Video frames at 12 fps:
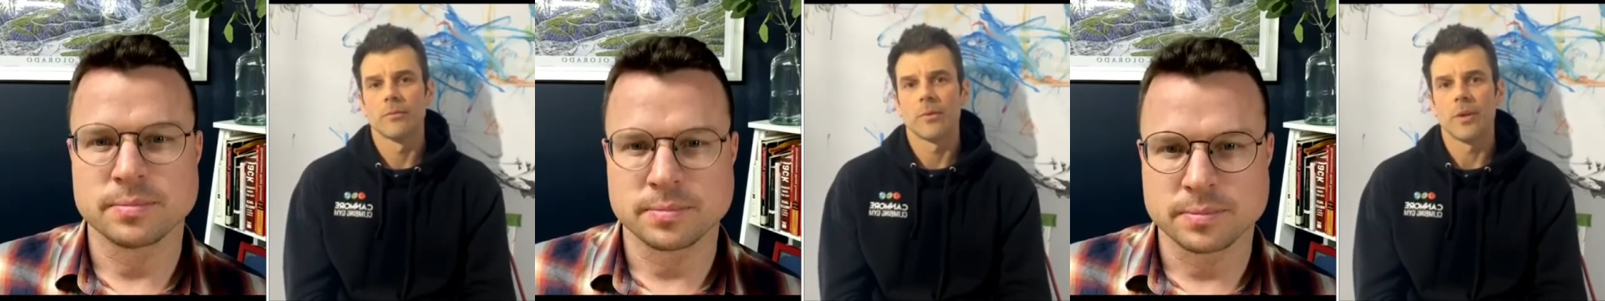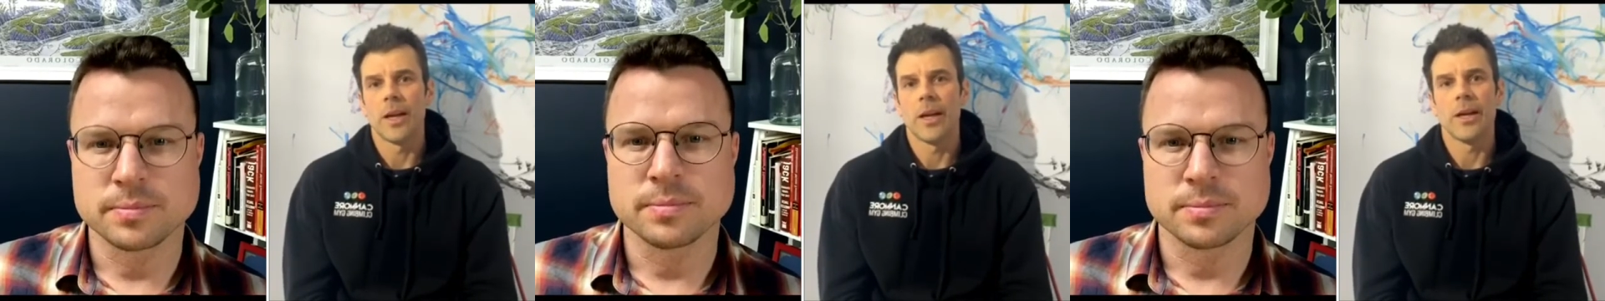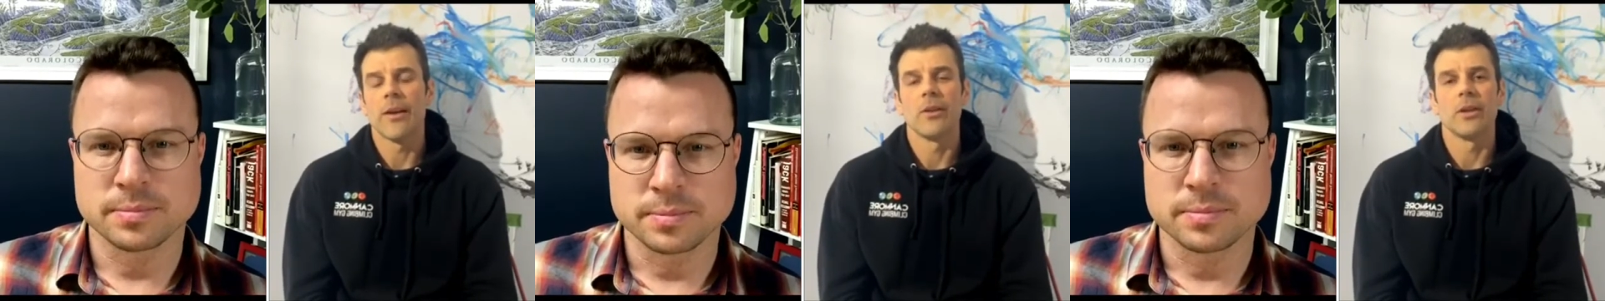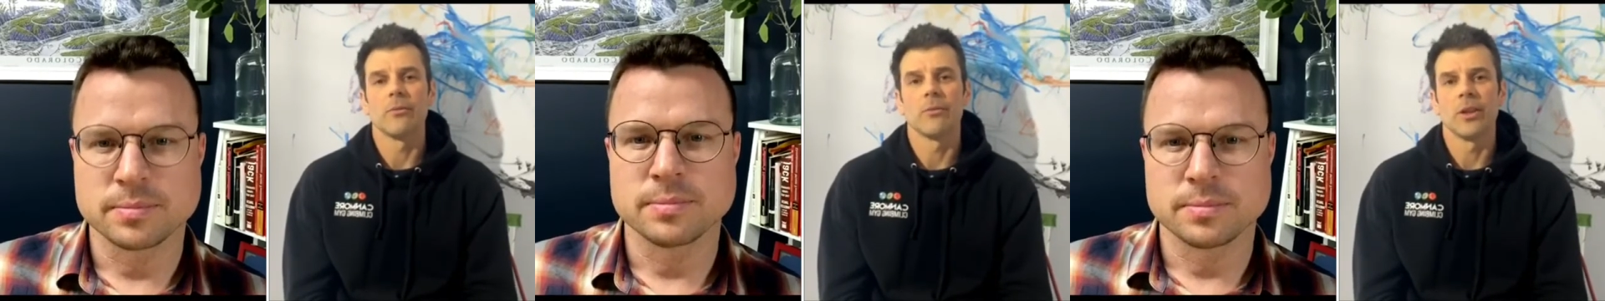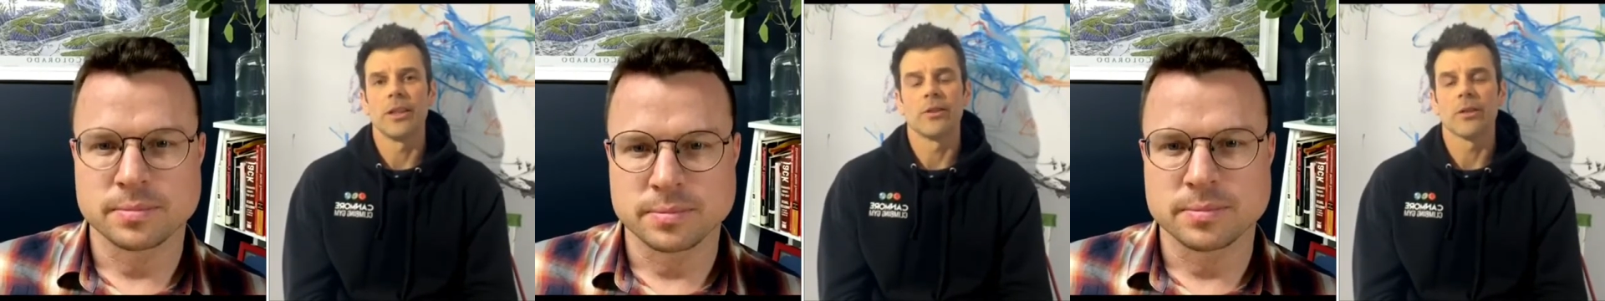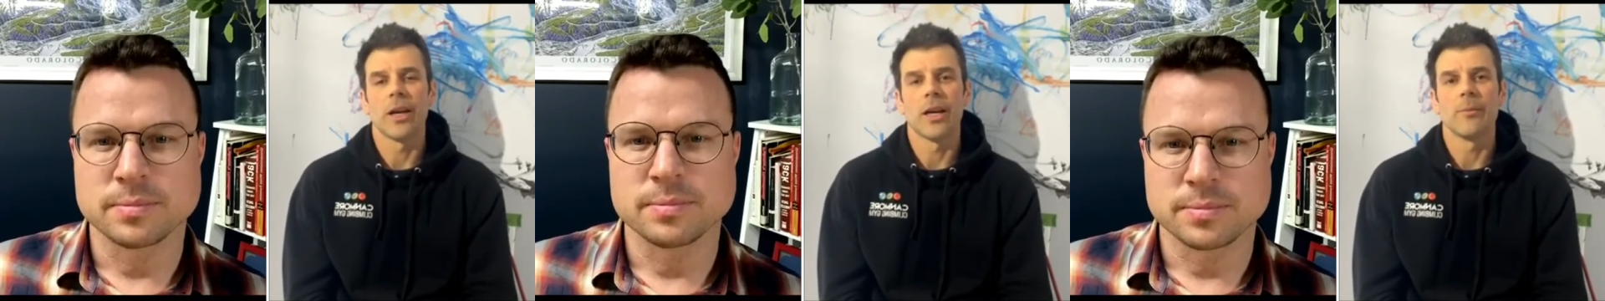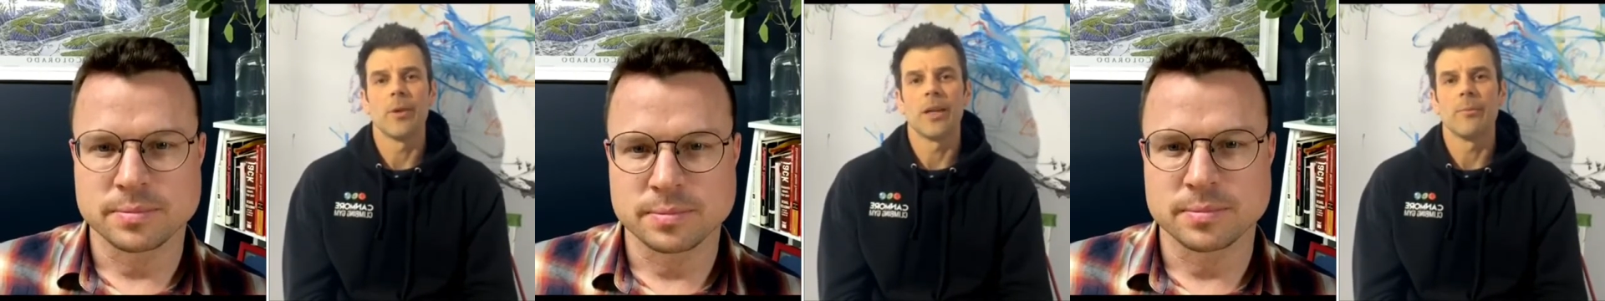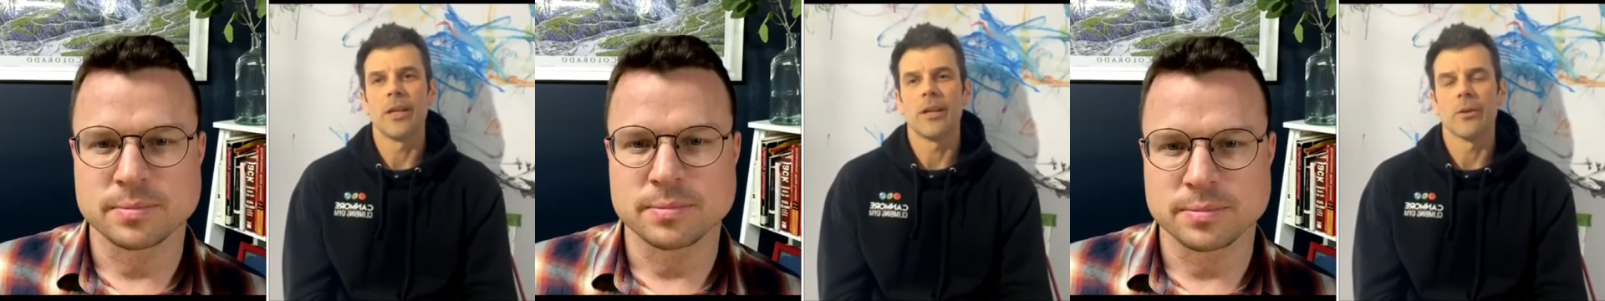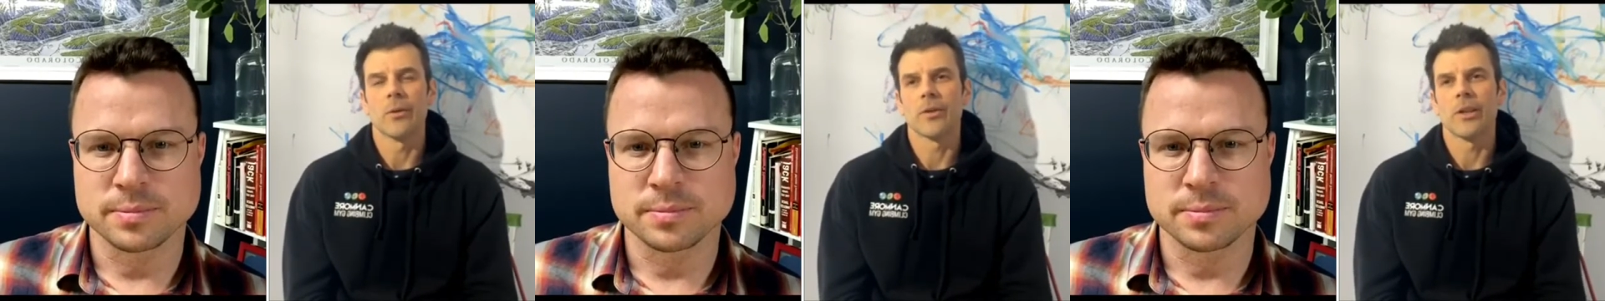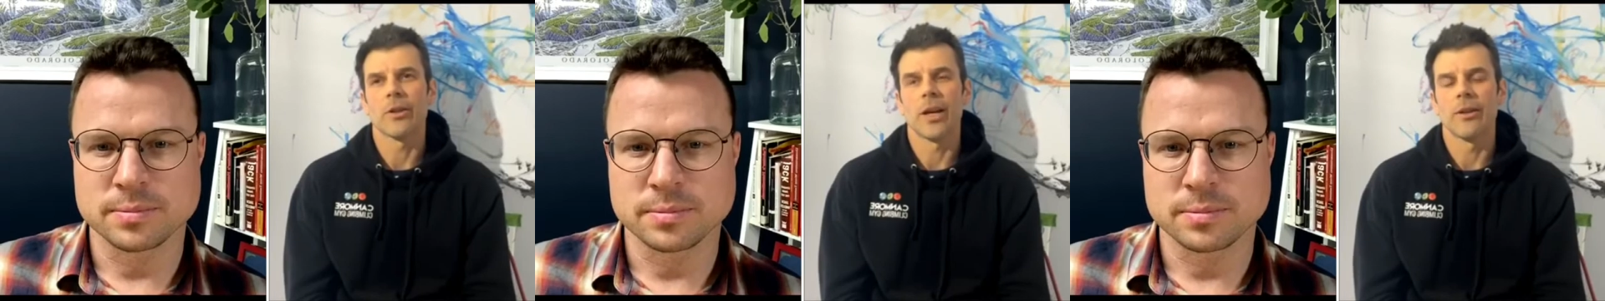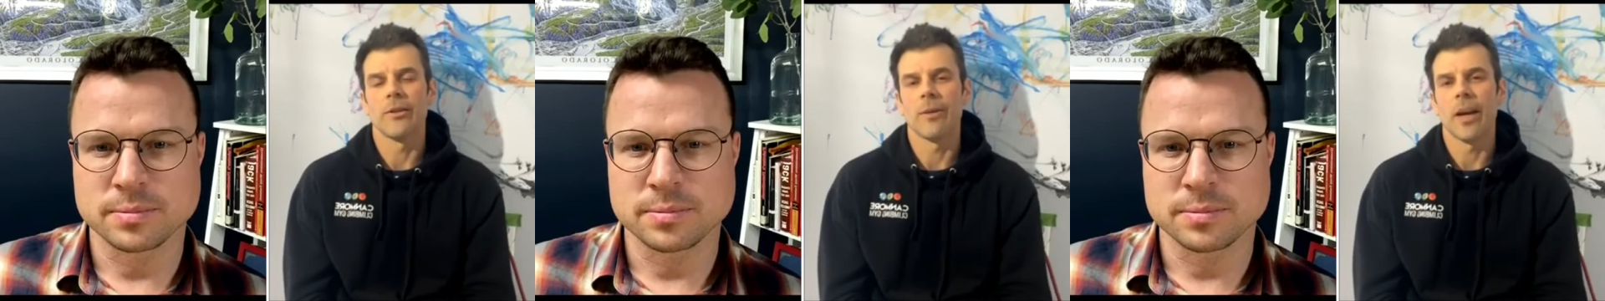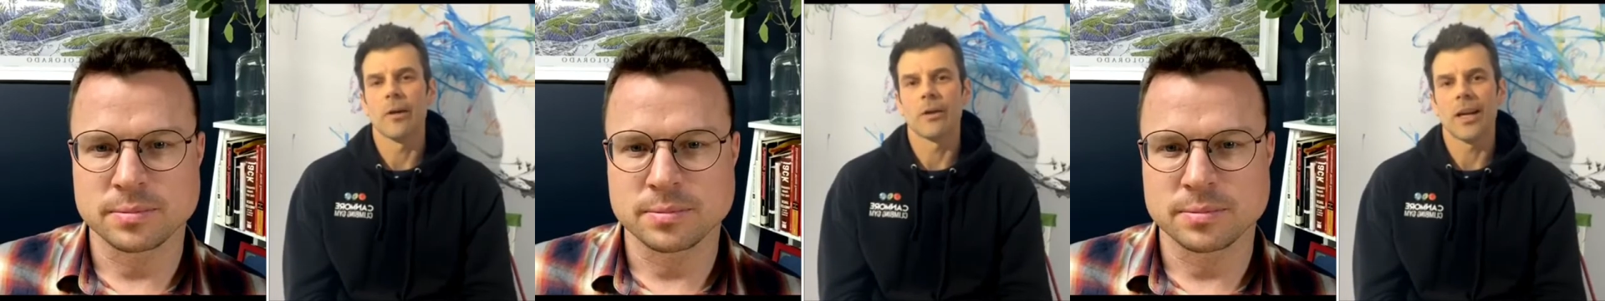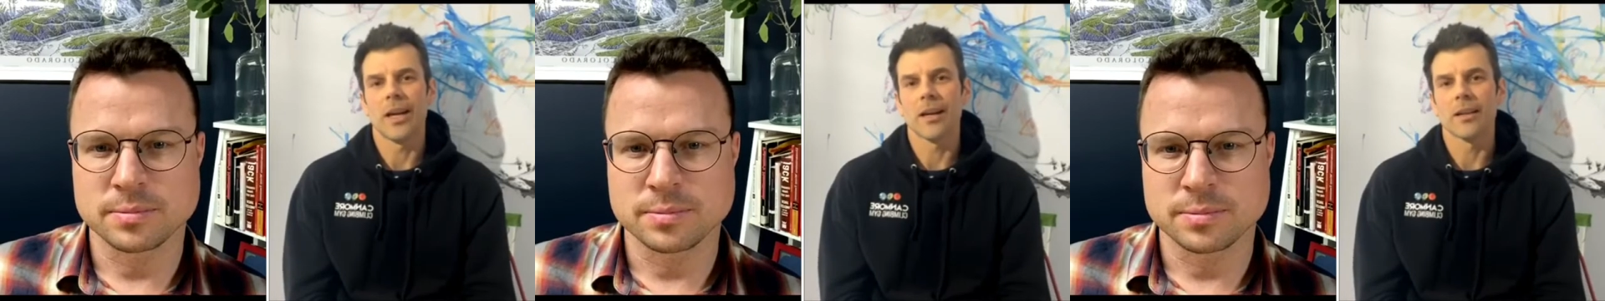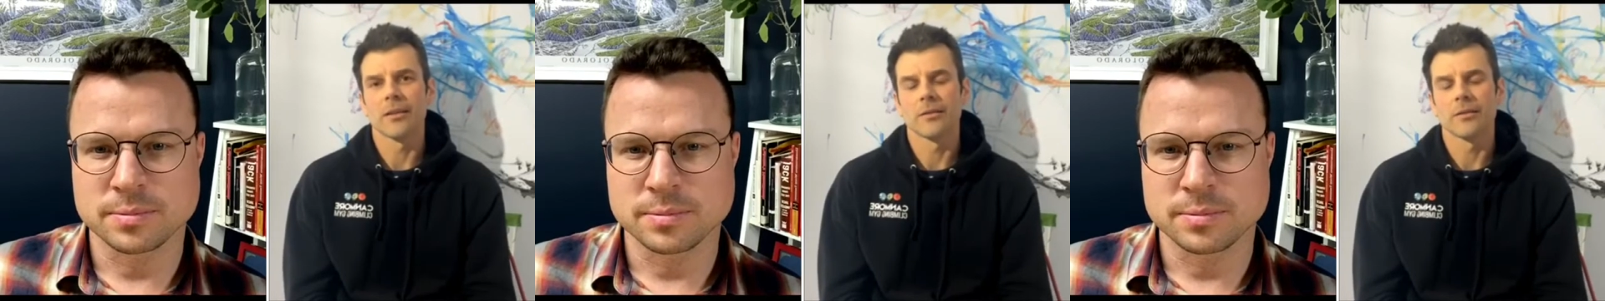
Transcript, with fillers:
Speaker 1: I haven't really tried many other ones. I tried EnviroLock.